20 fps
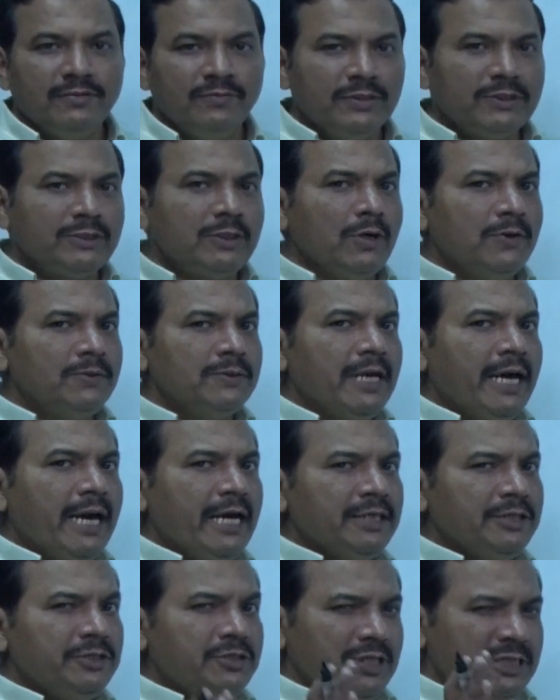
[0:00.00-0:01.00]
Without
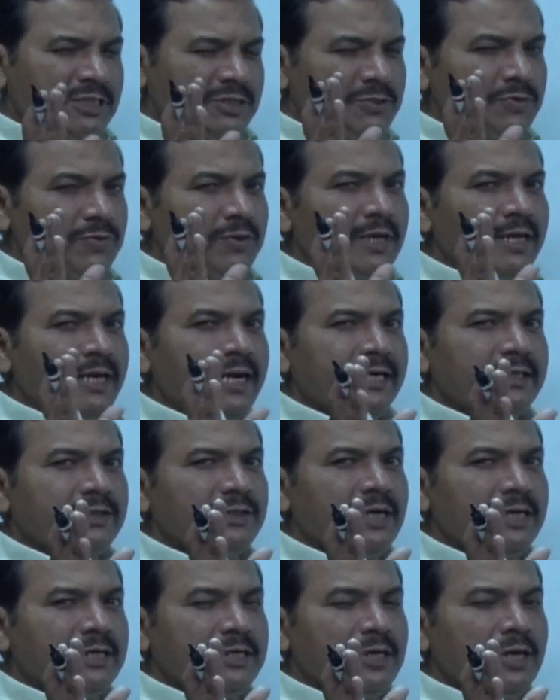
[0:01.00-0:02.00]
hash just we will get
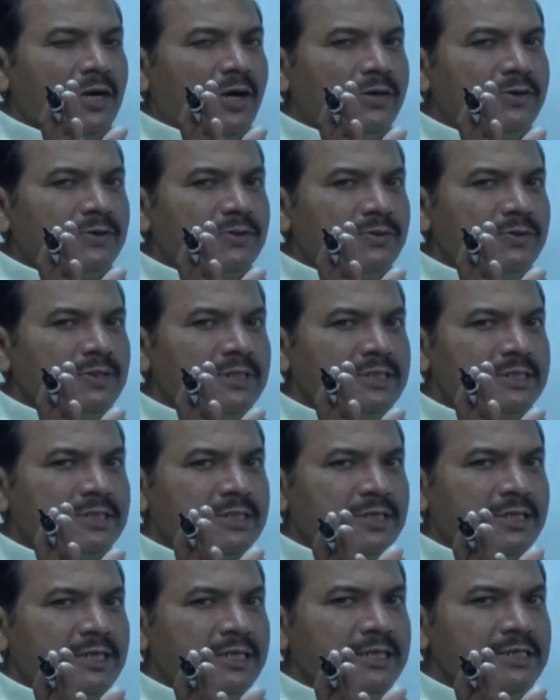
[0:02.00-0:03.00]
30 onto the
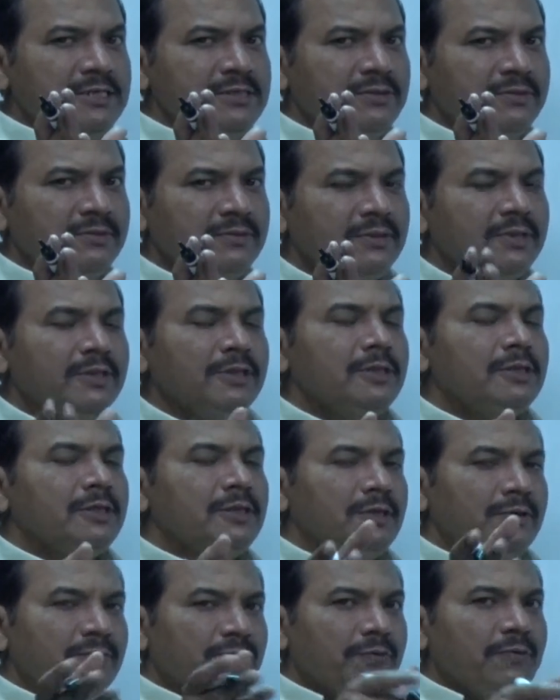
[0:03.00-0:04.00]
screen.
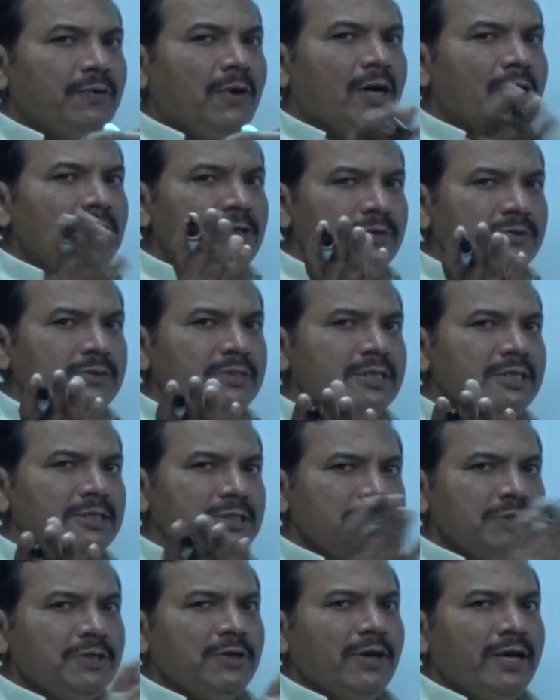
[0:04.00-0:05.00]
If you want to see
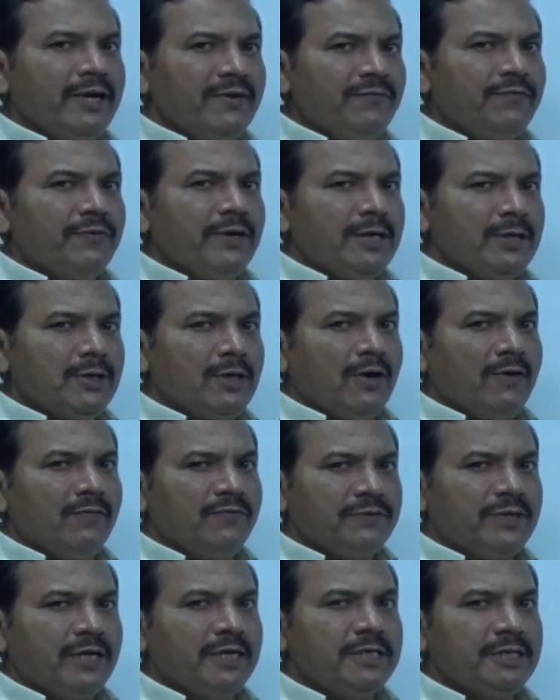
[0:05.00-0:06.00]
0 in front
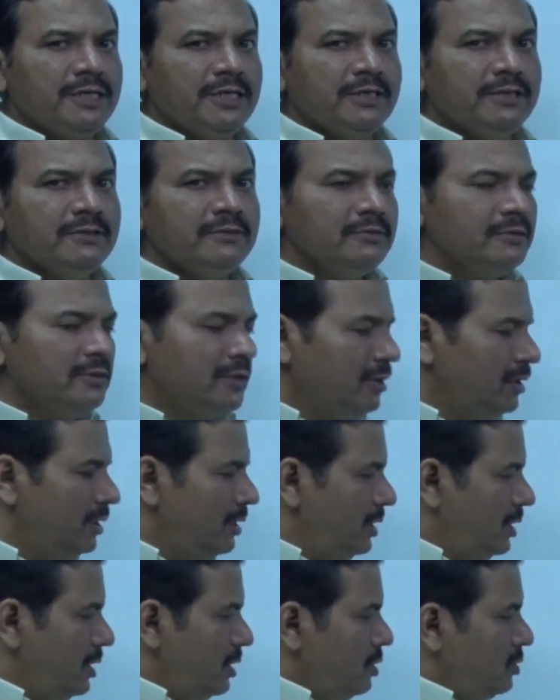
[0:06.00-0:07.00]
of 30,
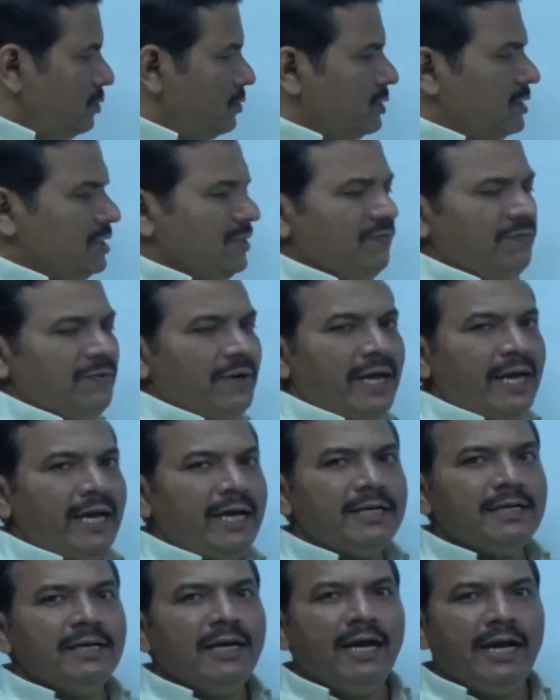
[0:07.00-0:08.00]
use the
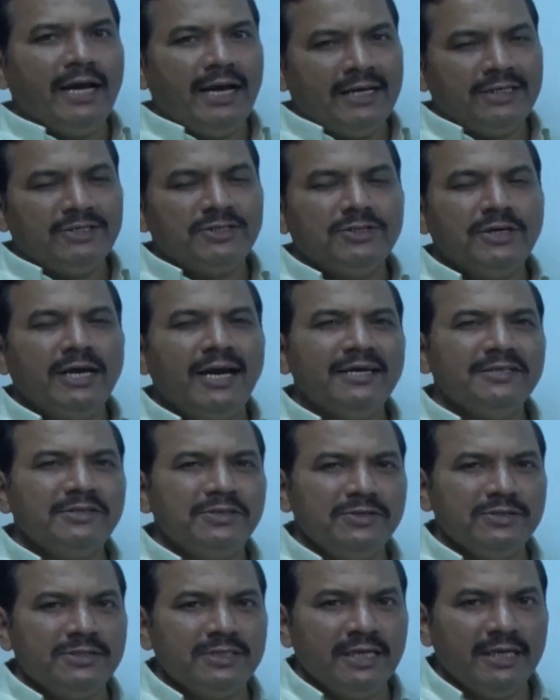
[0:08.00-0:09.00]
flag hash.
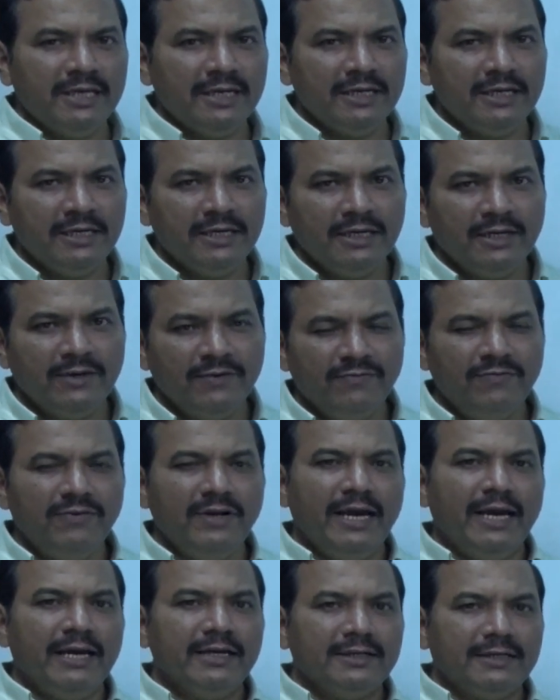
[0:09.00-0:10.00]
Hash is a
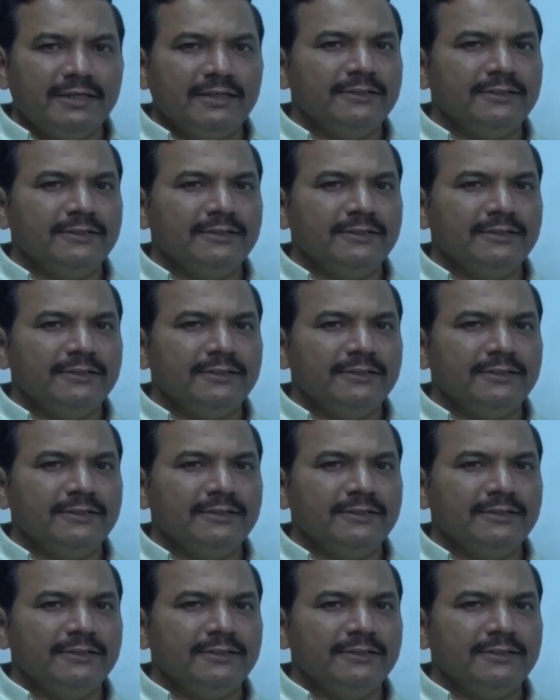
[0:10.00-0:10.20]
flag.